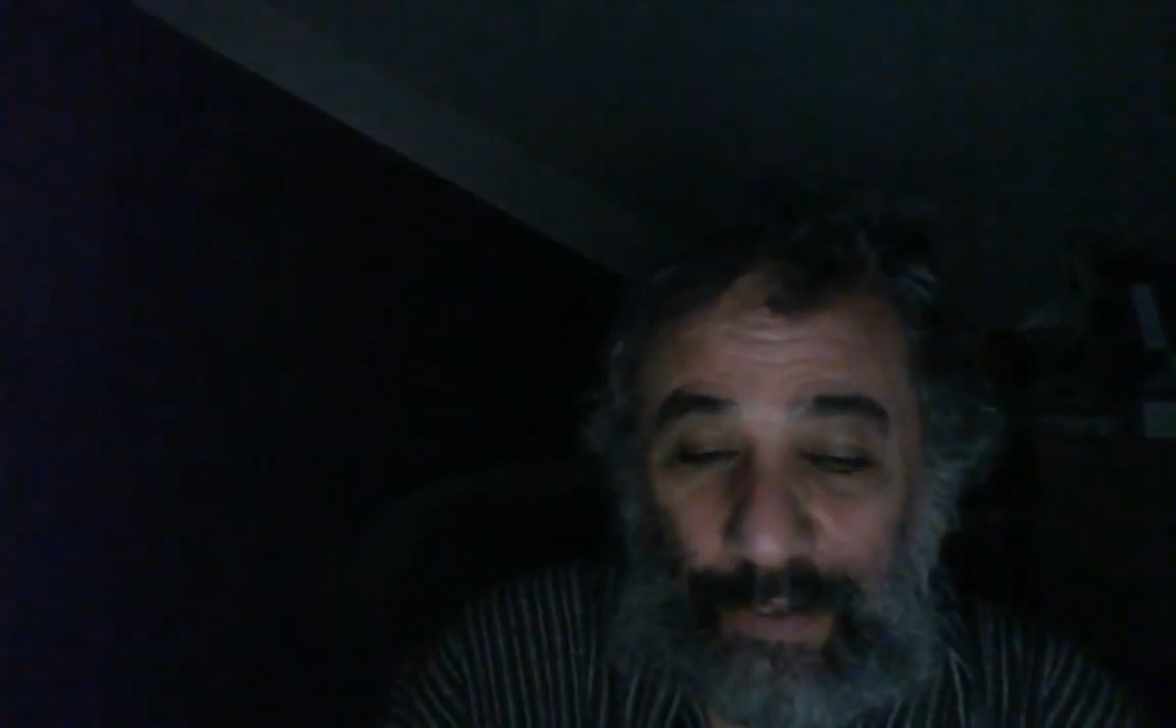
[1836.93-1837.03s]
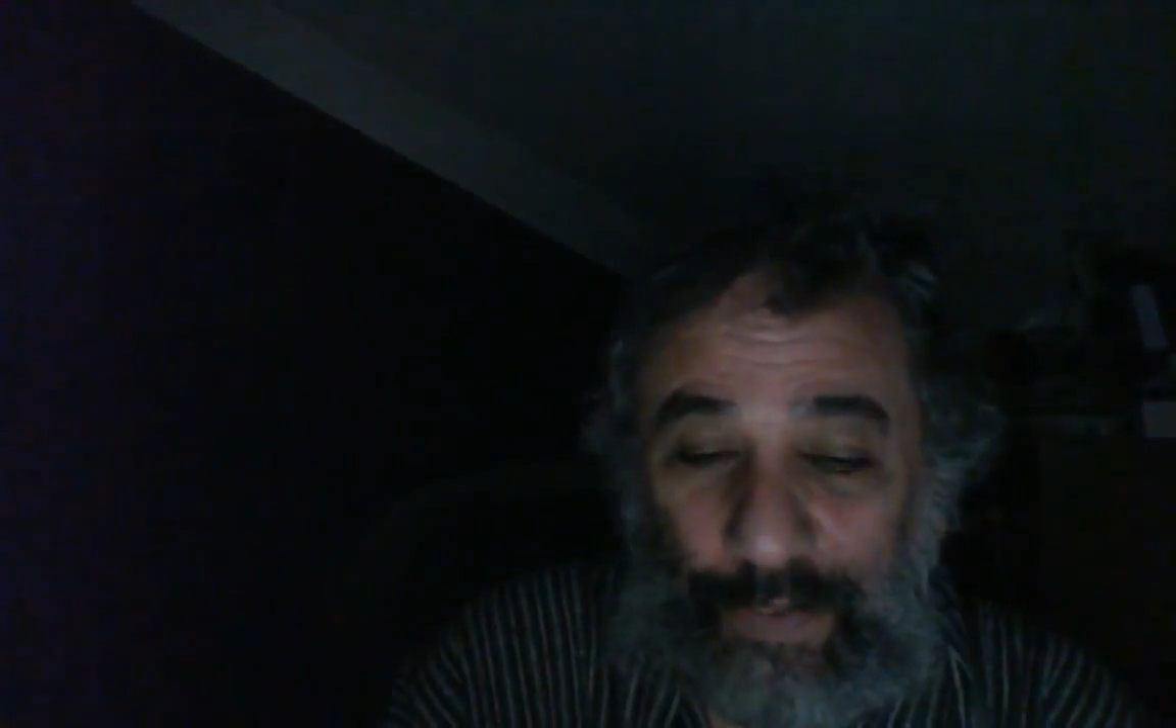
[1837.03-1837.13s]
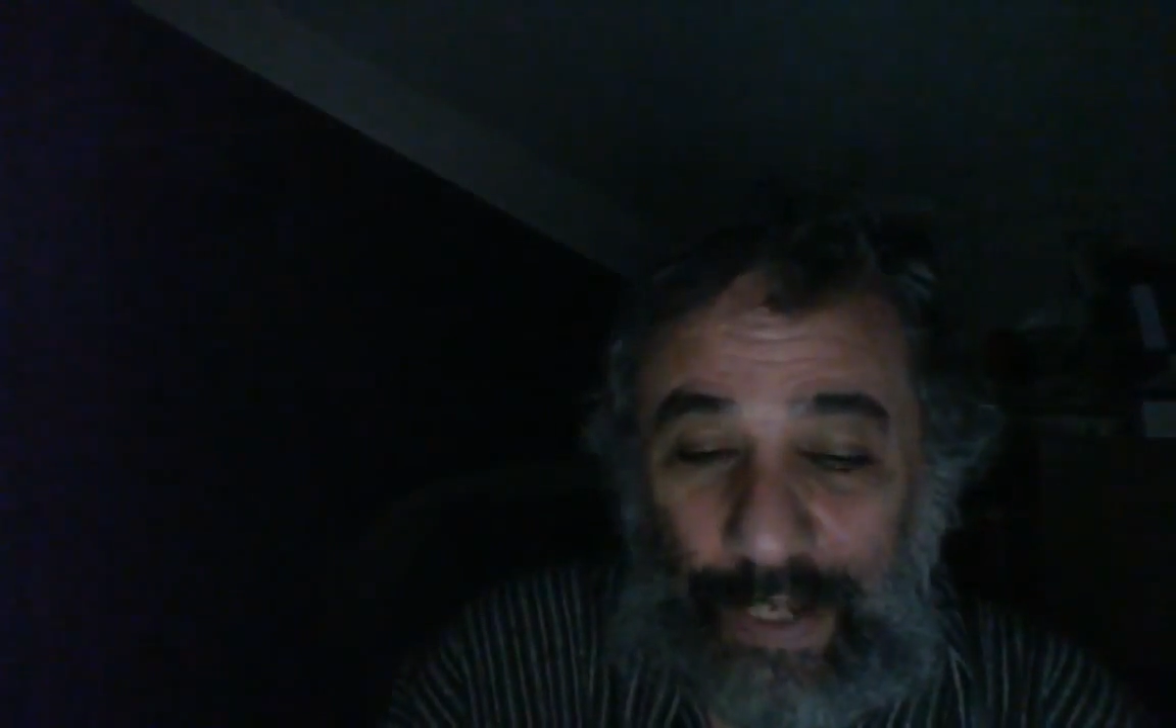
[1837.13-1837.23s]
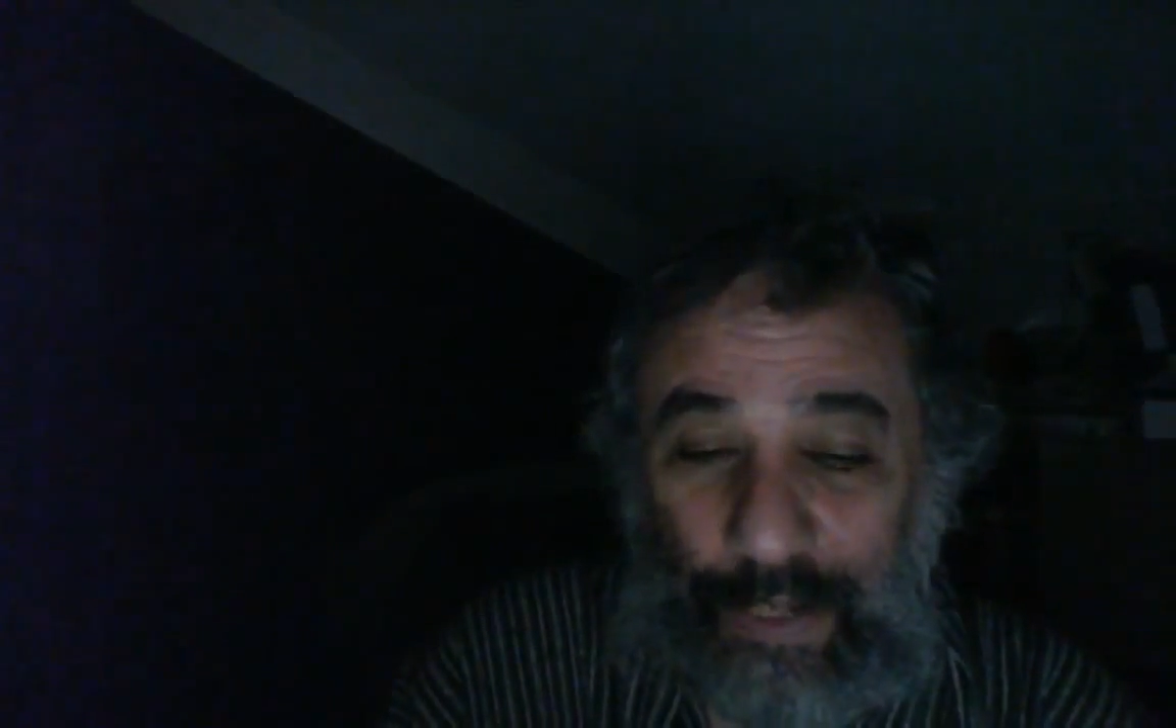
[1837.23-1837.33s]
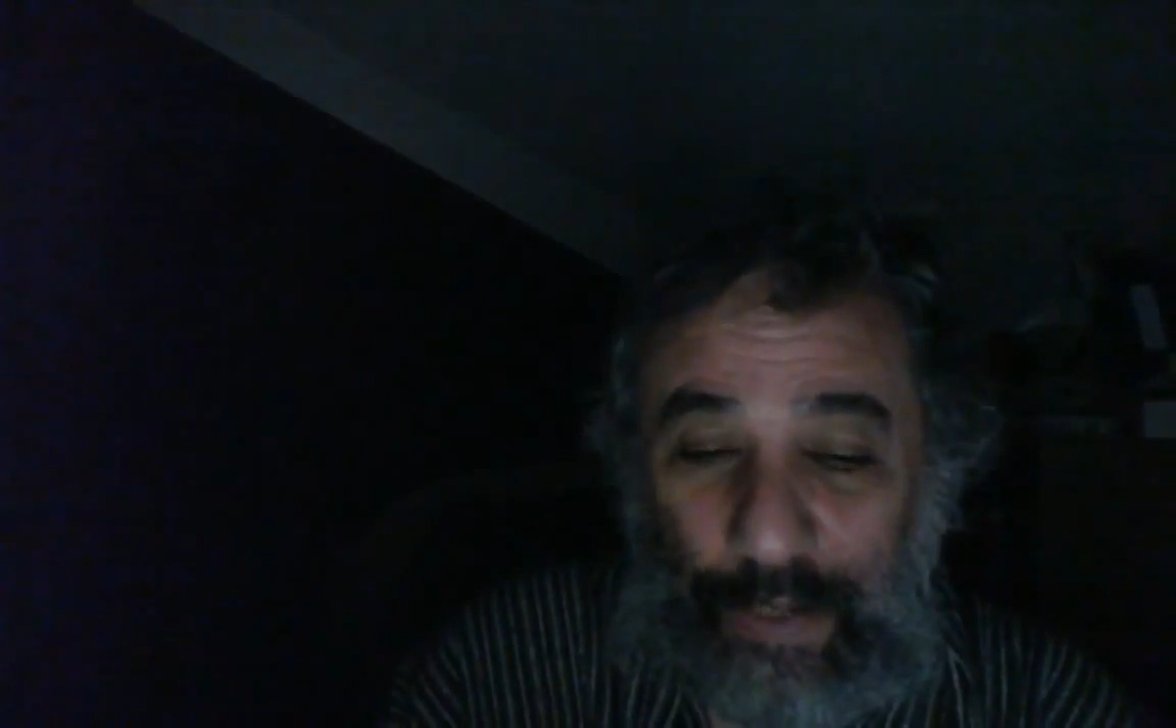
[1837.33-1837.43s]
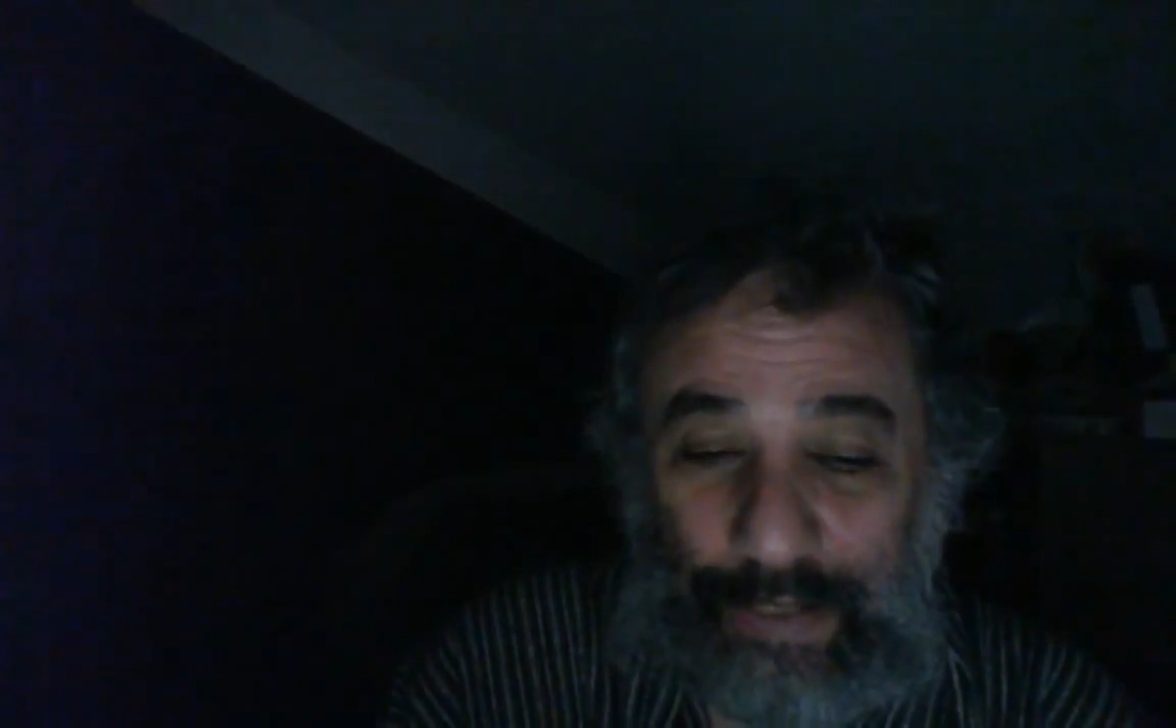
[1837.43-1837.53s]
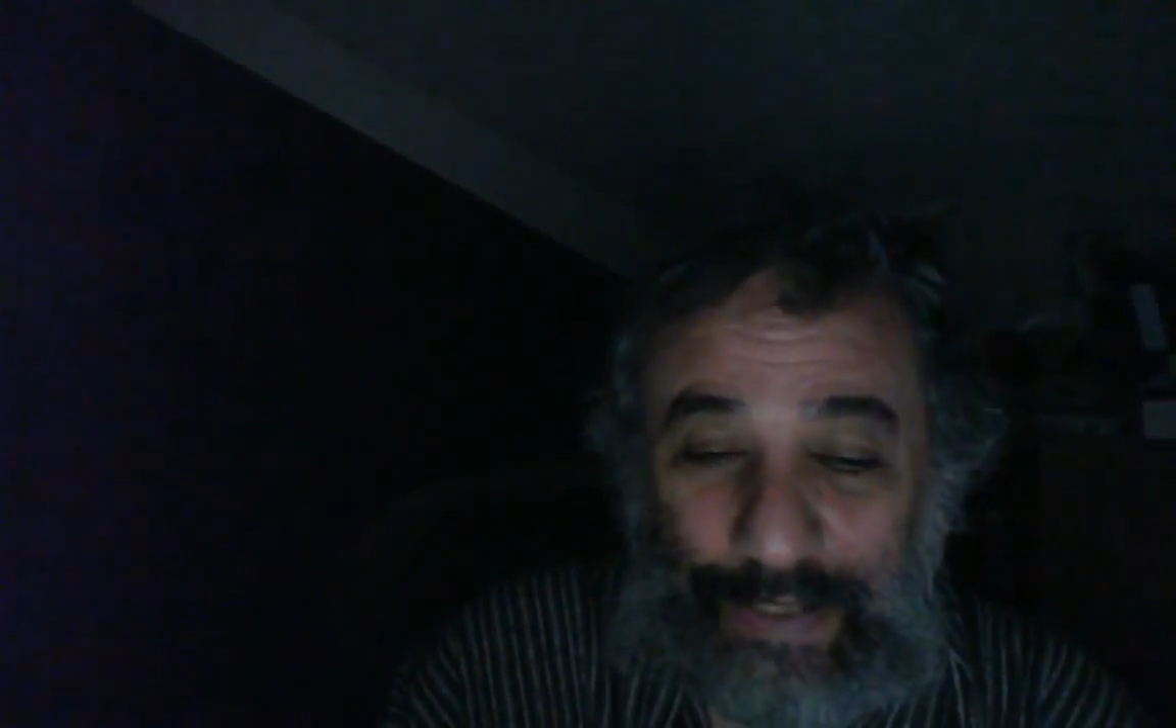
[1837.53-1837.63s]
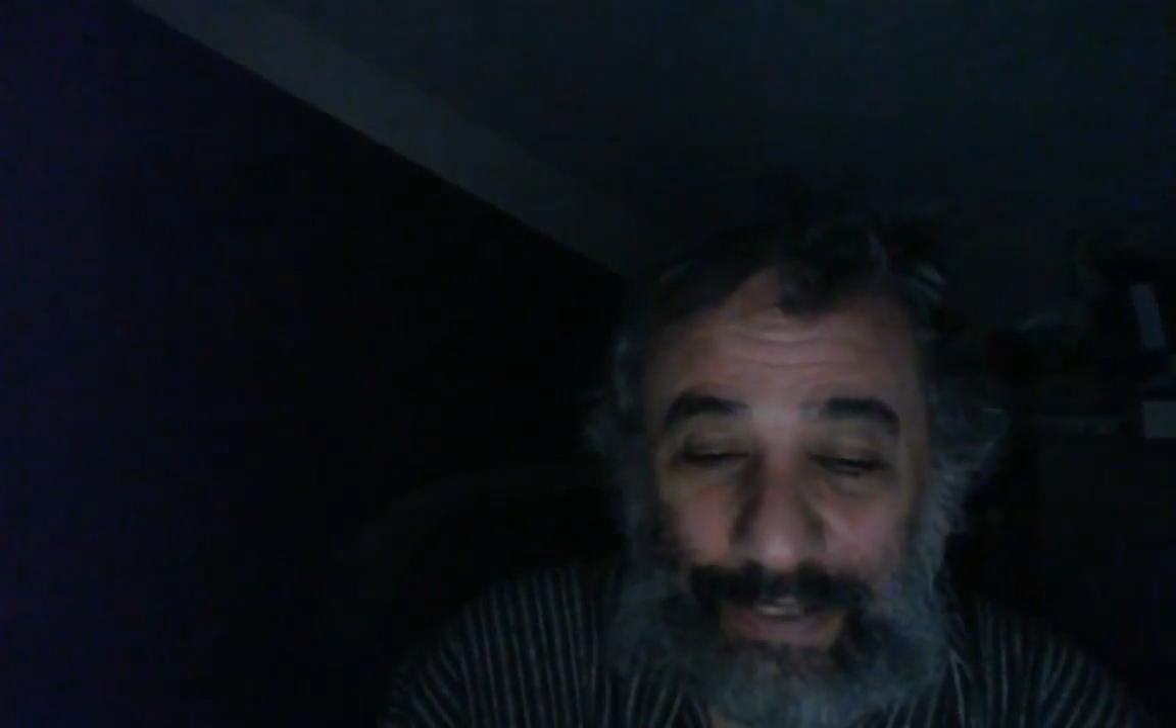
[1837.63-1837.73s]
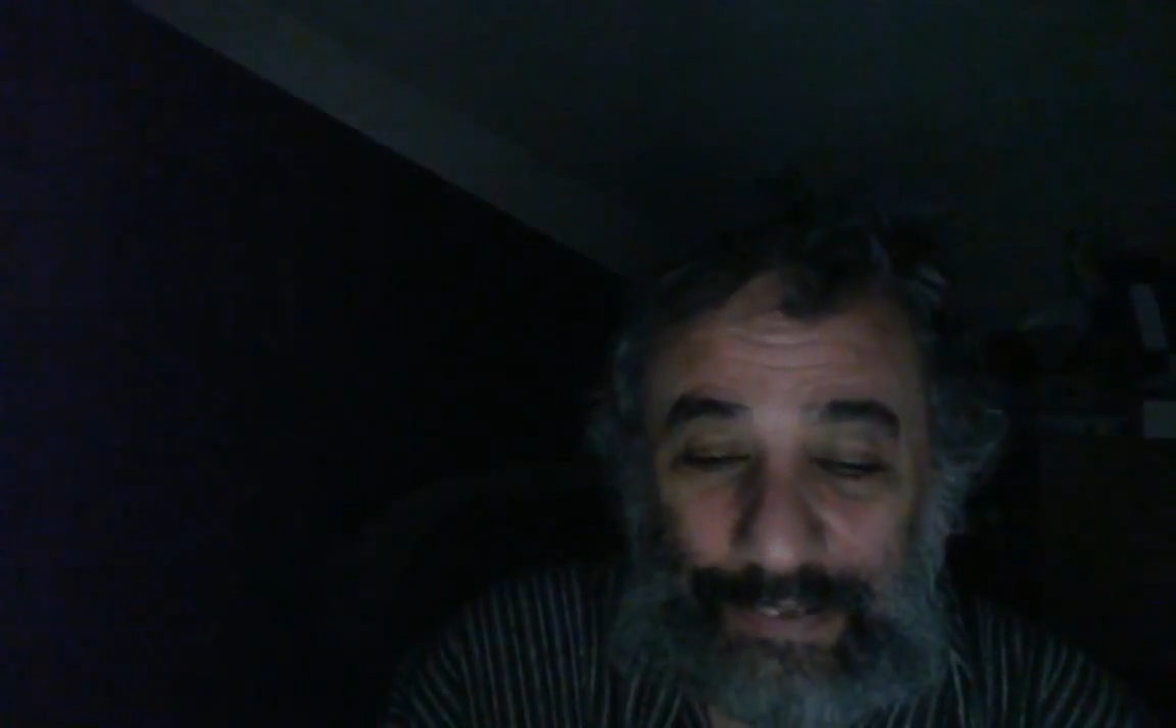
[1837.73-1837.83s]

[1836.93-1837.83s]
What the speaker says: they had